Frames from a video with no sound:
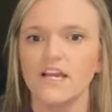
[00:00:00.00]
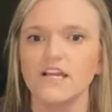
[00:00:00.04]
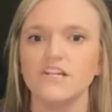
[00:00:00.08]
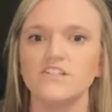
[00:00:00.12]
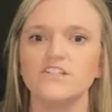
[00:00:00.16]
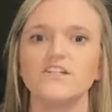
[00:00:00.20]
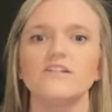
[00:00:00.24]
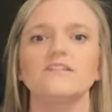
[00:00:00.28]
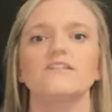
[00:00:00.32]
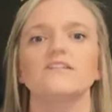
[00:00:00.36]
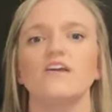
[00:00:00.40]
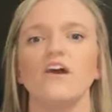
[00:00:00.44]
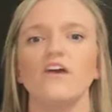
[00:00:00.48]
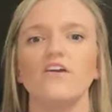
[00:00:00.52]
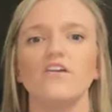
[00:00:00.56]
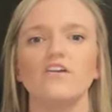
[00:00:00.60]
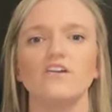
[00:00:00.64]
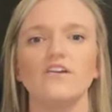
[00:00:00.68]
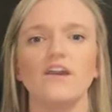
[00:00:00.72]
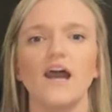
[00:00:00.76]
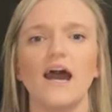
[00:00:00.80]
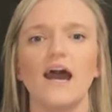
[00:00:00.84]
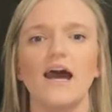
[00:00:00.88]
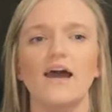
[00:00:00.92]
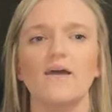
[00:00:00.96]
just so you're
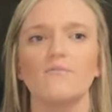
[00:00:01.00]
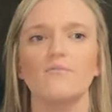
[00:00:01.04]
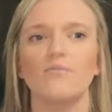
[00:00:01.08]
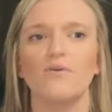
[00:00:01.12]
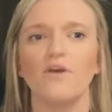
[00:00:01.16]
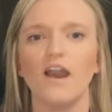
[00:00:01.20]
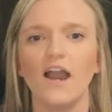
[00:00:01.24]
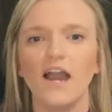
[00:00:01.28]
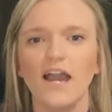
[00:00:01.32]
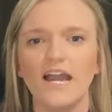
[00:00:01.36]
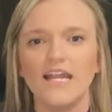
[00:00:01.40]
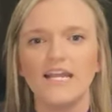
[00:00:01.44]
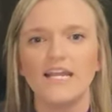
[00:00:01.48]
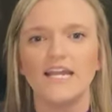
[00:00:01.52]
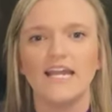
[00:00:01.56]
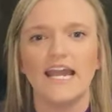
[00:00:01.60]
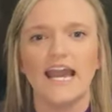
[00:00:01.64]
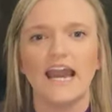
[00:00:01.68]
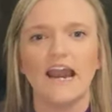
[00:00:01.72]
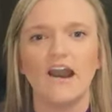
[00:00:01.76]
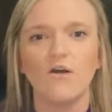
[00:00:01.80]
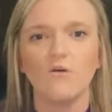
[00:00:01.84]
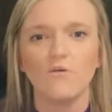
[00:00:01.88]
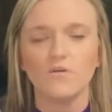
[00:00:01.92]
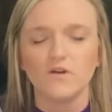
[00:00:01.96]
not prying it
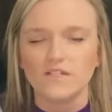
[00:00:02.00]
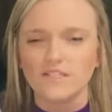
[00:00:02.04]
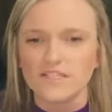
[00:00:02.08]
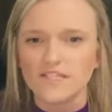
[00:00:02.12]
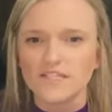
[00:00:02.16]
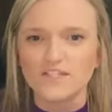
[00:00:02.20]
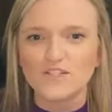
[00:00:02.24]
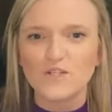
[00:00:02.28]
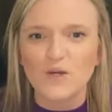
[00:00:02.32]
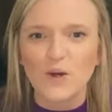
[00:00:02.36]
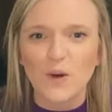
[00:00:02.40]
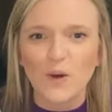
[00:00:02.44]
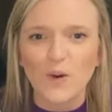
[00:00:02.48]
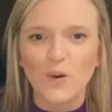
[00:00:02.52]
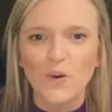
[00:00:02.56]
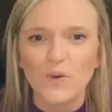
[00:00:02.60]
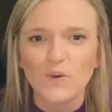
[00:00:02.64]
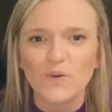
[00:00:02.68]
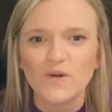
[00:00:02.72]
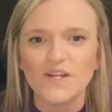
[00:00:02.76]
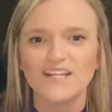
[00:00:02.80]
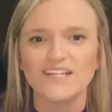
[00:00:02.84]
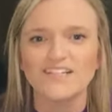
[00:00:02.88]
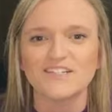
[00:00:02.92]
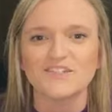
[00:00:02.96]
out once it's
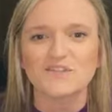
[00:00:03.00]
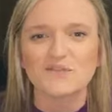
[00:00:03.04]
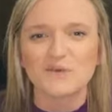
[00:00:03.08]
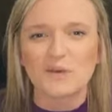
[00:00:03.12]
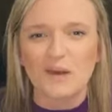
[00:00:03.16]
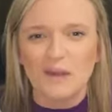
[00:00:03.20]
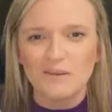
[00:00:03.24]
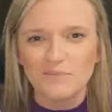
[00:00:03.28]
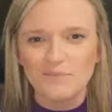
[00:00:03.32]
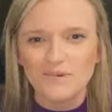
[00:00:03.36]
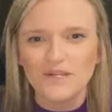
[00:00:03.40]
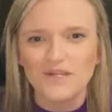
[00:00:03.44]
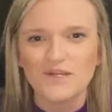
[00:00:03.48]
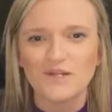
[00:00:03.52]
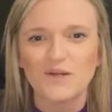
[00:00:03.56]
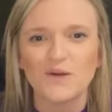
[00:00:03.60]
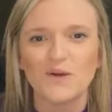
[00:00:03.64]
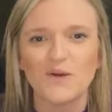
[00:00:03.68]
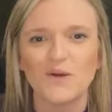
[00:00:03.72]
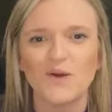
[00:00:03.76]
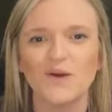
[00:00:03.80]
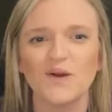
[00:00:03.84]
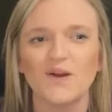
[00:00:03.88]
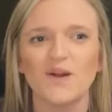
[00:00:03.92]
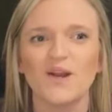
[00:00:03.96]
cold and scraping
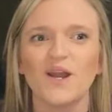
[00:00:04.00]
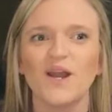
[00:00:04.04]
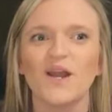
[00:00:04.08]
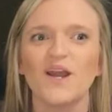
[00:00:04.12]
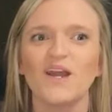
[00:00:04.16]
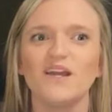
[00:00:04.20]
or